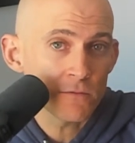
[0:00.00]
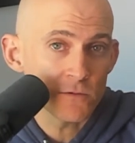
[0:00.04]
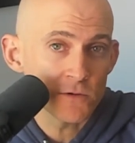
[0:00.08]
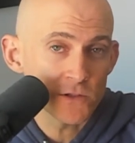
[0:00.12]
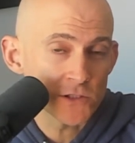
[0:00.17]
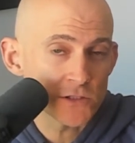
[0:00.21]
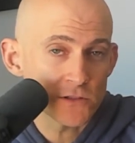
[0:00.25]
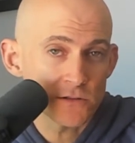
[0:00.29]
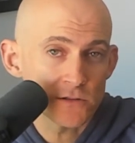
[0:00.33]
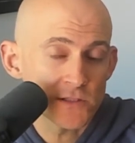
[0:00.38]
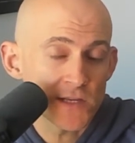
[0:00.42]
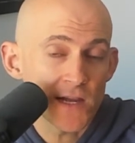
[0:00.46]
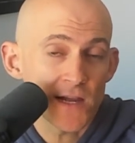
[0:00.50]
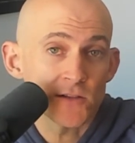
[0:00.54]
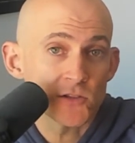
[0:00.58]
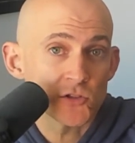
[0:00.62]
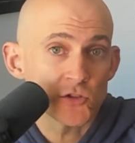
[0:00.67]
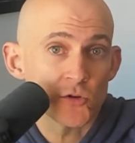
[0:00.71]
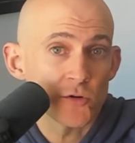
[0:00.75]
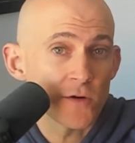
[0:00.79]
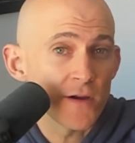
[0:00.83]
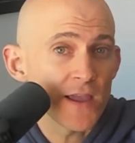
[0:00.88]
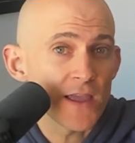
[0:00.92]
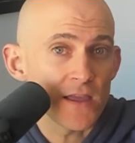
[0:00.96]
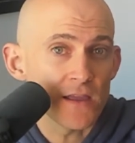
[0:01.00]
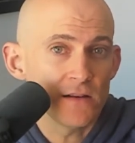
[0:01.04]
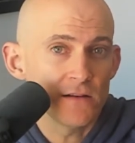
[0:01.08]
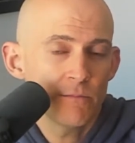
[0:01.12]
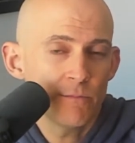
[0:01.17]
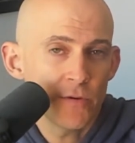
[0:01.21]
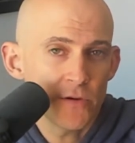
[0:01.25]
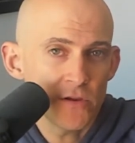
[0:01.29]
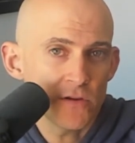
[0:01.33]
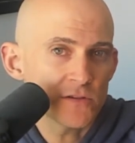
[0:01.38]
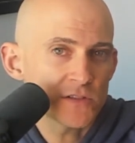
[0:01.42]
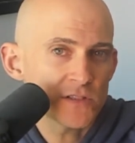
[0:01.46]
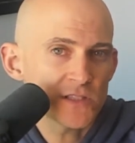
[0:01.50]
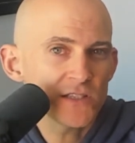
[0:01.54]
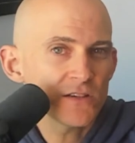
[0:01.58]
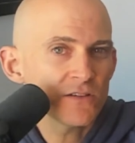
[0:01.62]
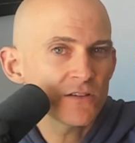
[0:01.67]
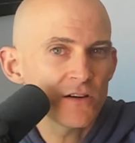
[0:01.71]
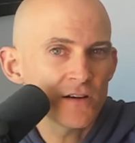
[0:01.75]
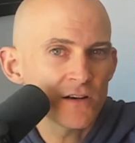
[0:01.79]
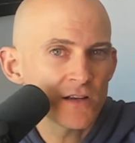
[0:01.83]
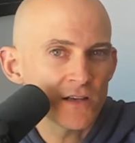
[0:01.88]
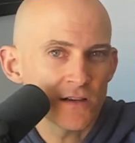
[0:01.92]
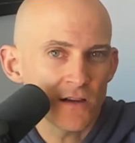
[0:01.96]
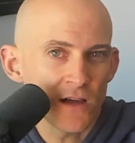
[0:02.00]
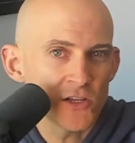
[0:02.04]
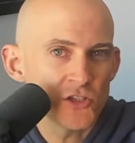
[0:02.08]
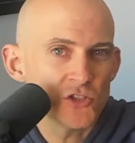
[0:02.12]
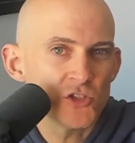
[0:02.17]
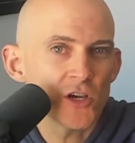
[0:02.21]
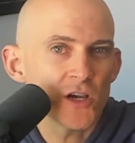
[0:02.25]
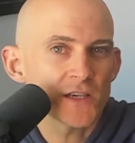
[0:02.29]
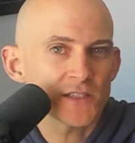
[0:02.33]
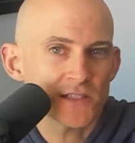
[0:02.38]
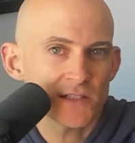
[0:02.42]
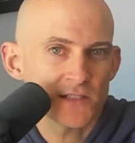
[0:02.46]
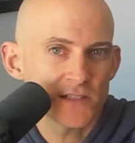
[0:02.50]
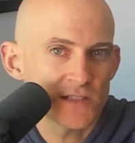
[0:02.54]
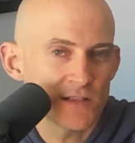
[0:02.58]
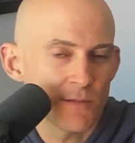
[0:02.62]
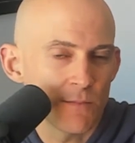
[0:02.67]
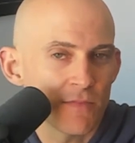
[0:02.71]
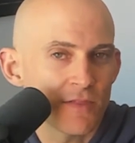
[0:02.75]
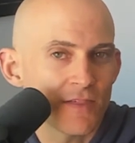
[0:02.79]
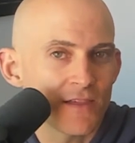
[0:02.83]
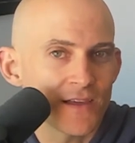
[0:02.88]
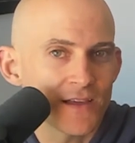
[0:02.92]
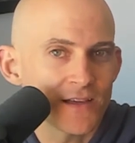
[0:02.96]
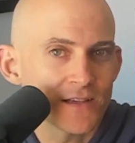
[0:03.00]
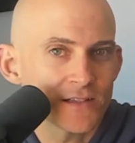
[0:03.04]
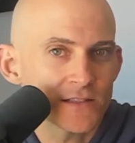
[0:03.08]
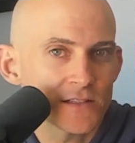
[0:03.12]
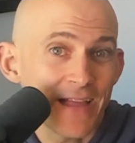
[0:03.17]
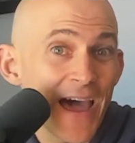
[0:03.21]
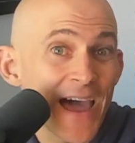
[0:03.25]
which sounds great, but you're still gonna adjust some things.